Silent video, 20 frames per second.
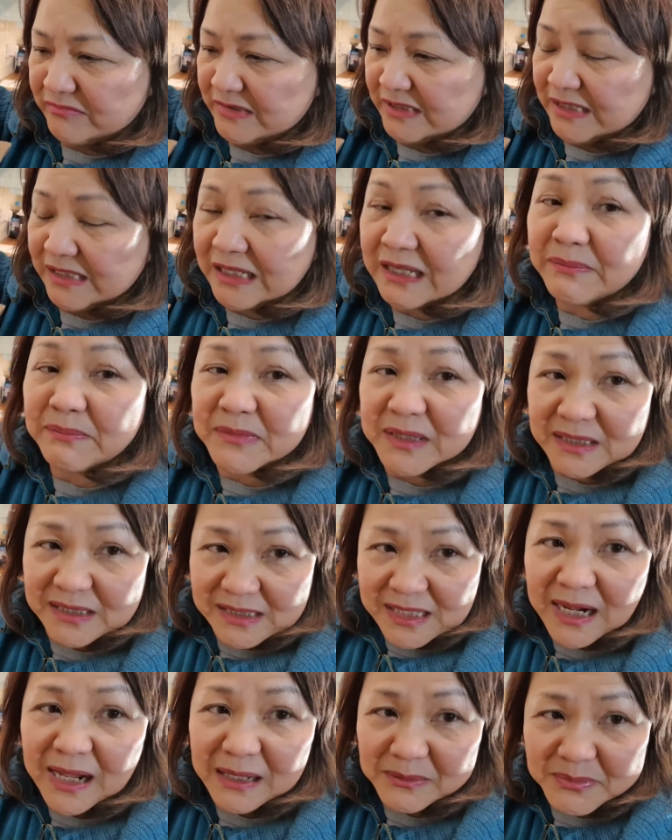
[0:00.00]
keep the
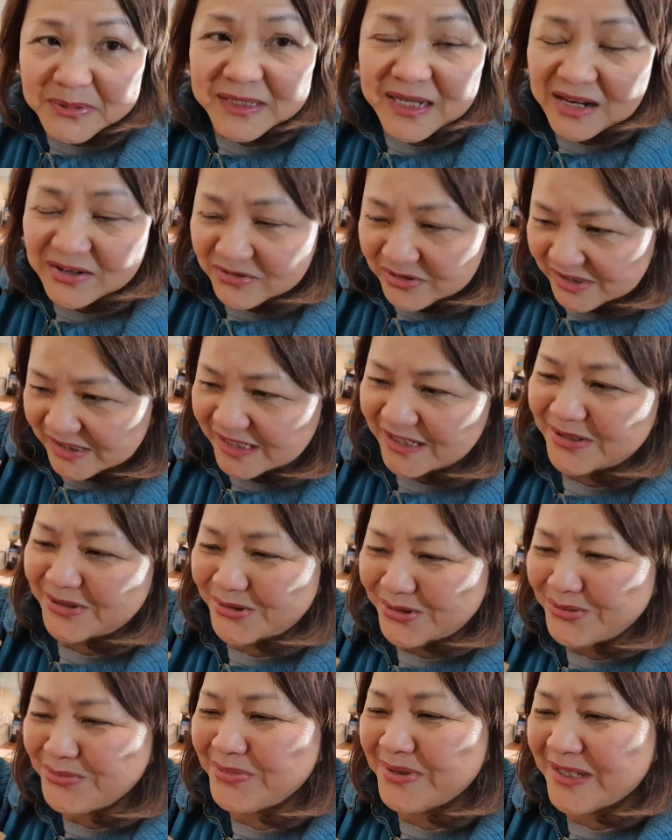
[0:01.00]
tubs and return
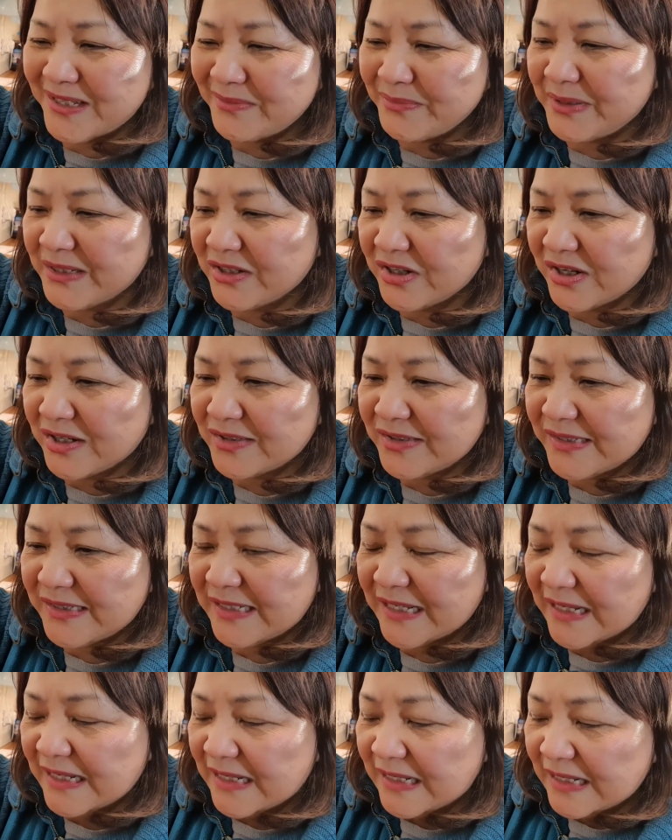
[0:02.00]
to me because
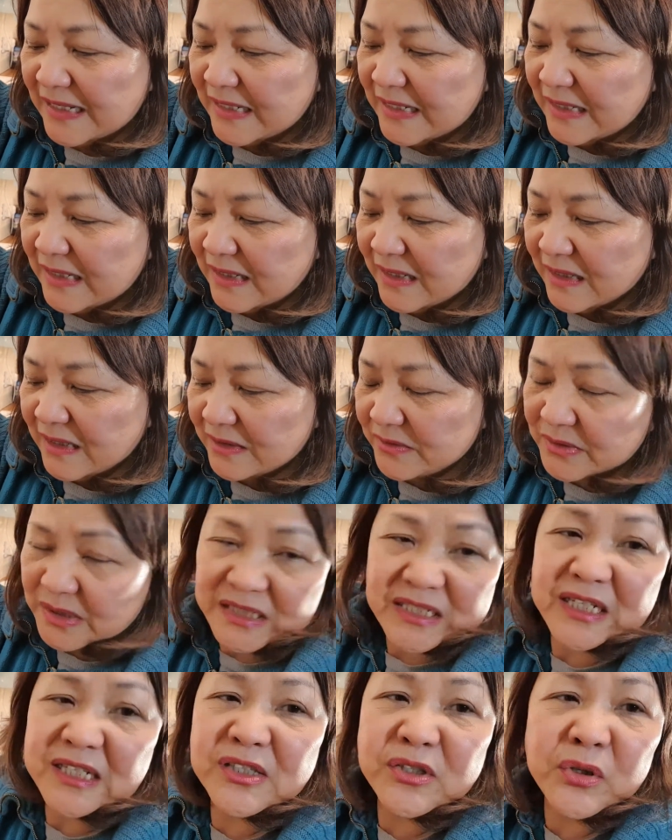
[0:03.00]
they
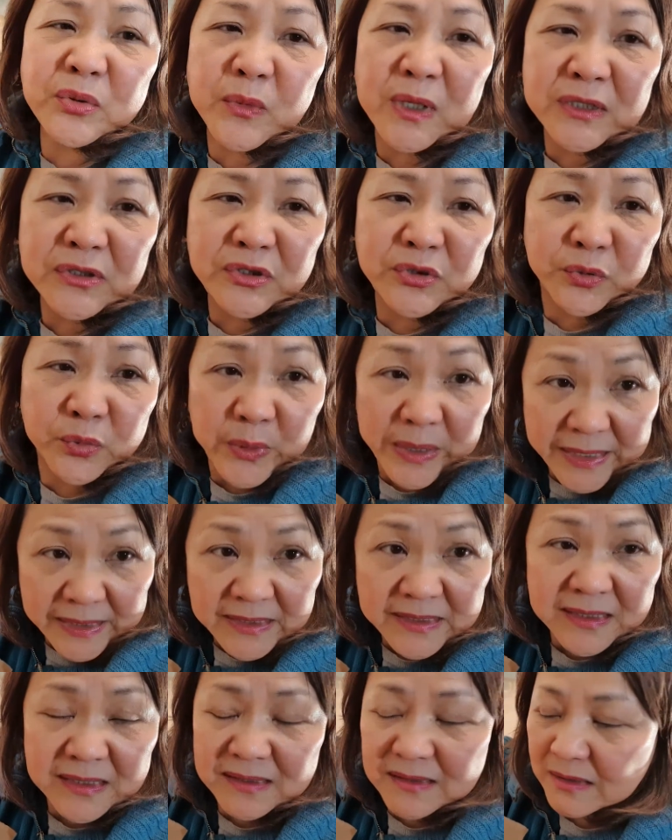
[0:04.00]
just don't want to
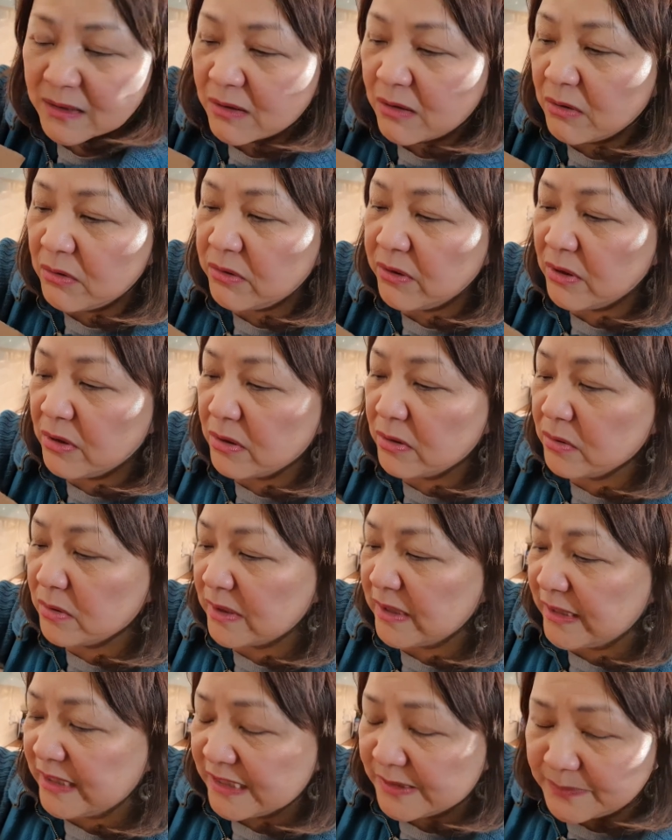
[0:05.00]
waste. Although
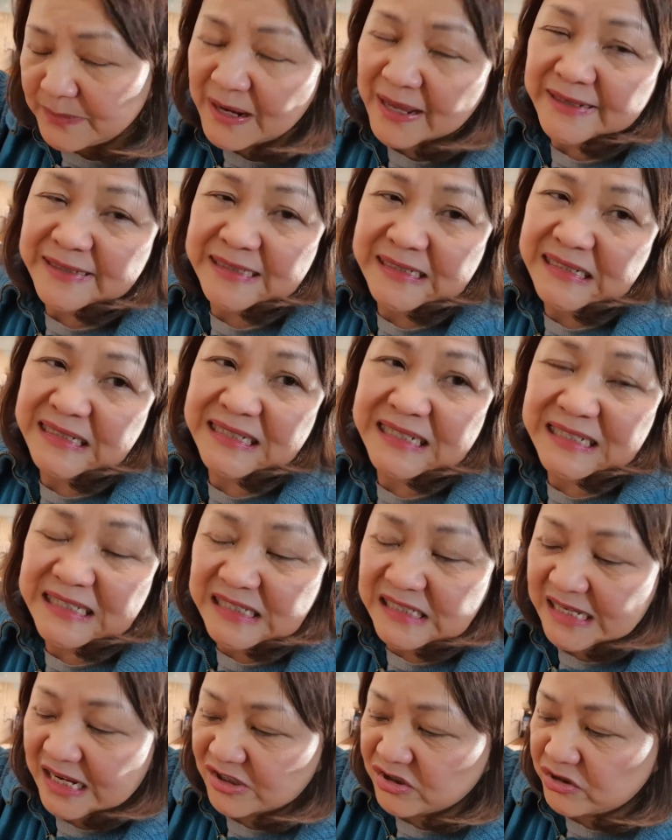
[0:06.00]
it is plastic, this
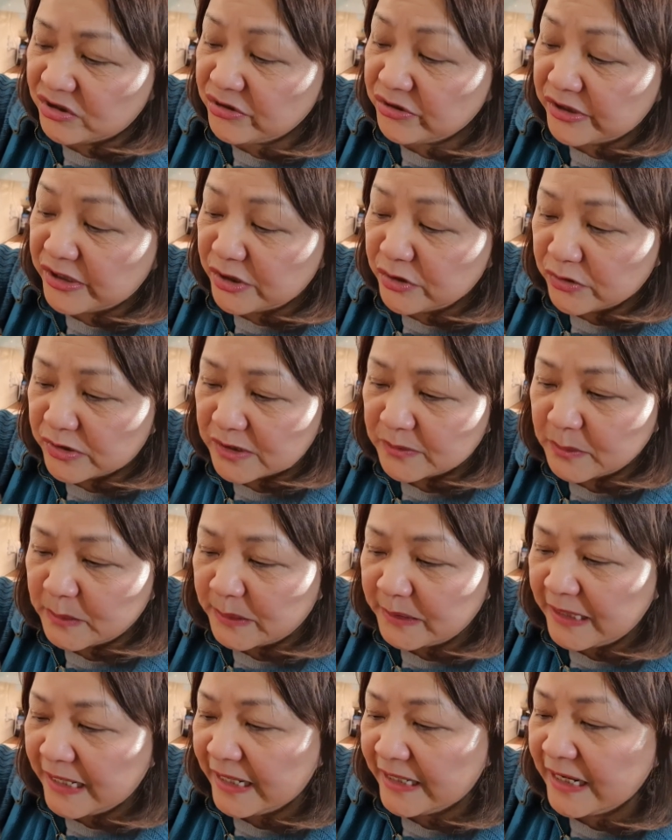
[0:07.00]
is actually
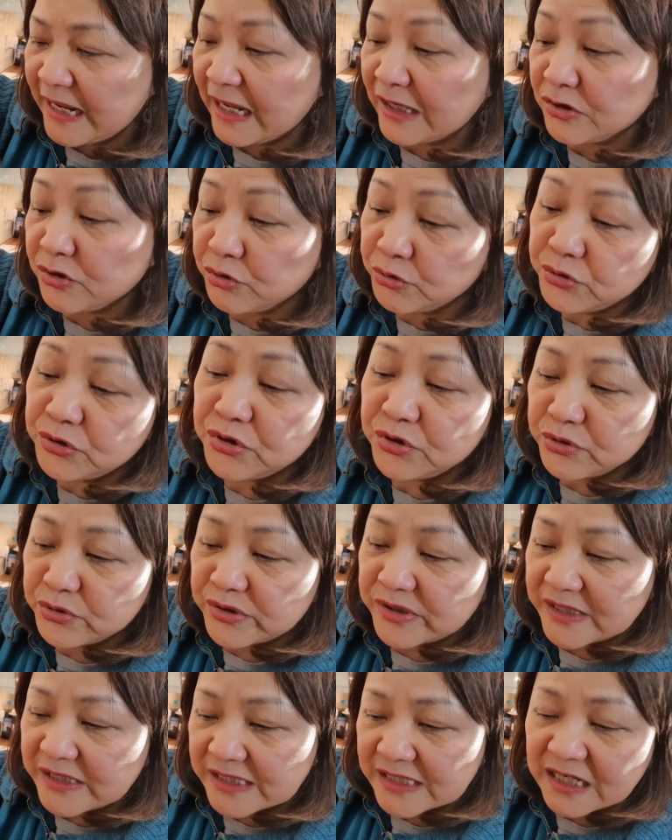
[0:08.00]
reusable, and I do use
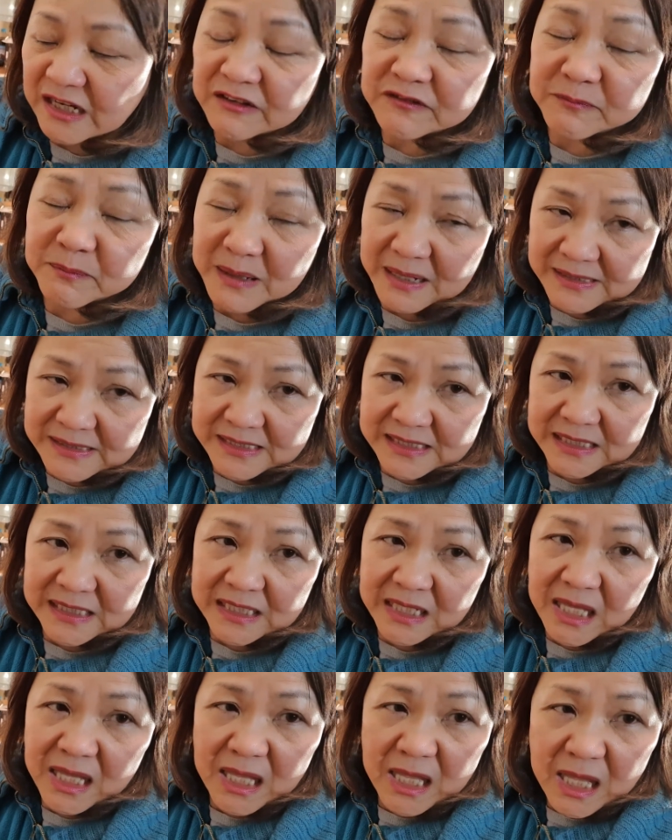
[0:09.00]
this type of
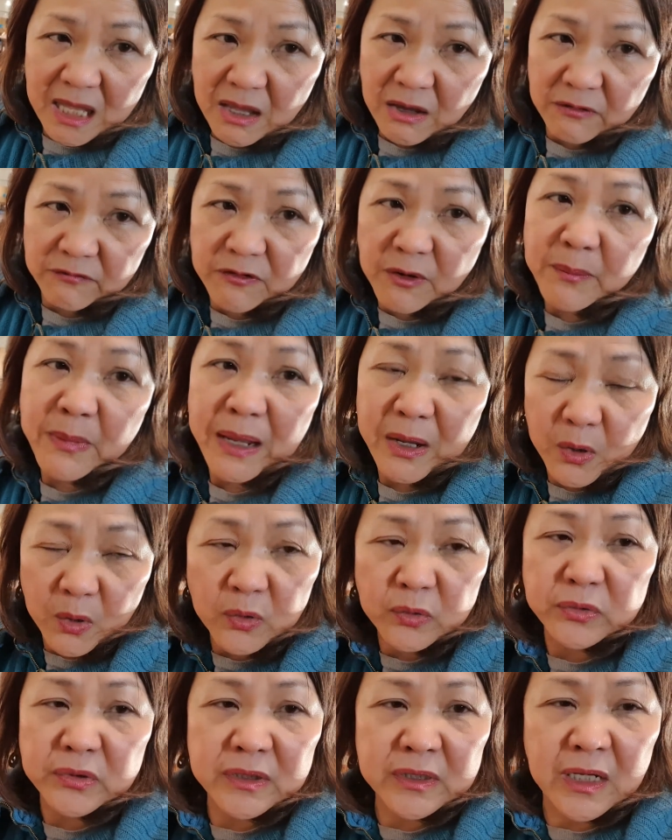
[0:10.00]
plastic for my
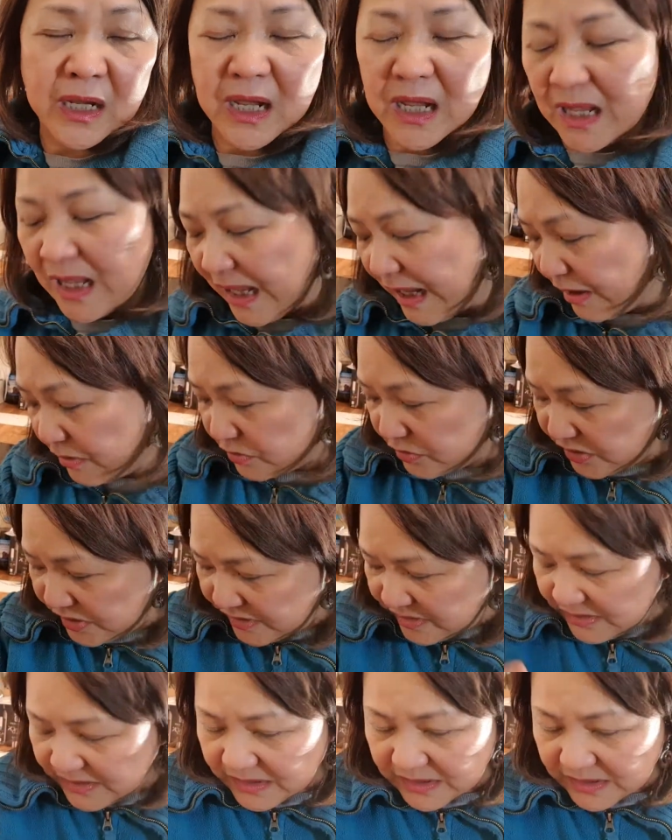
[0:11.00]
own house